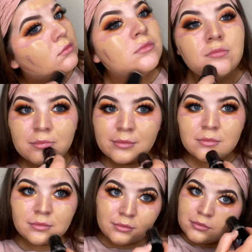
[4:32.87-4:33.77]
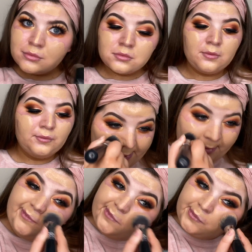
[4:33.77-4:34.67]
Charlotte Tilbury, the
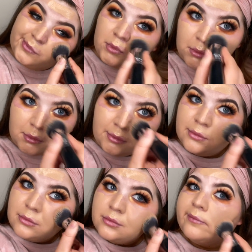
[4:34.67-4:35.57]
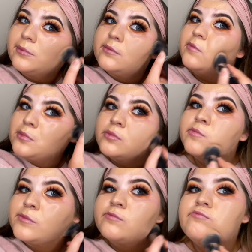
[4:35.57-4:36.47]
Brightening Youth Glow by her also,